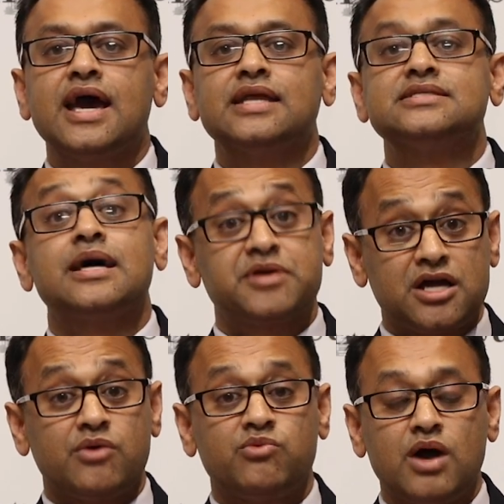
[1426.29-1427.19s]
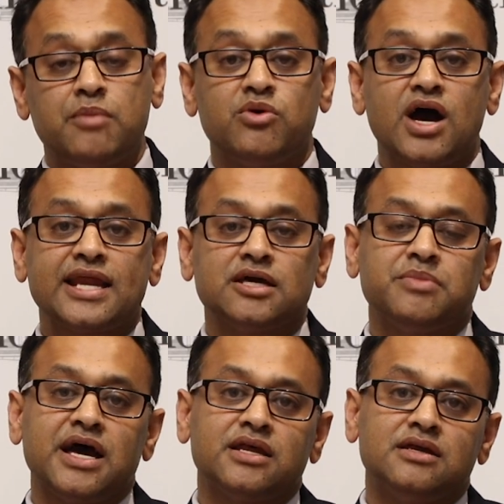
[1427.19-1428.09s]
and it's something I'm writing
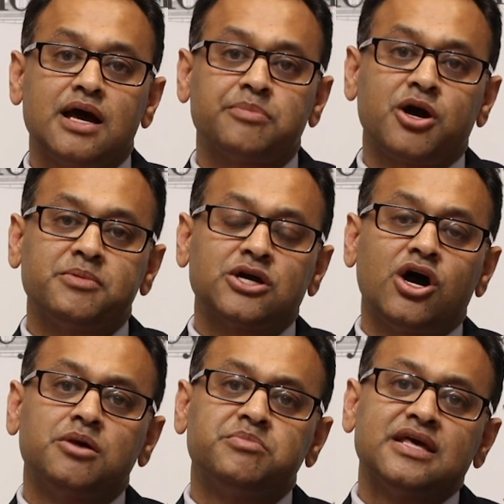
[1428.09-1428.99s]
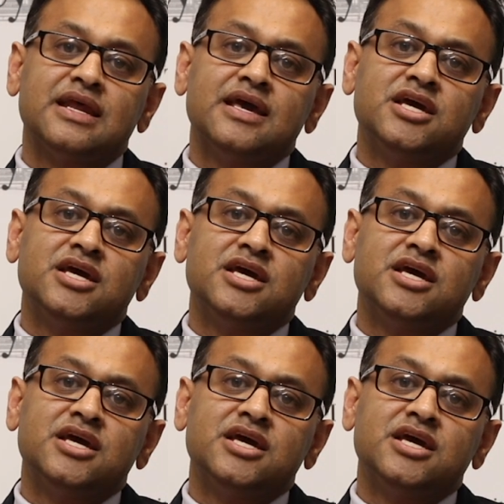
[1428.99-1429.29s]
about in an upcoming column, that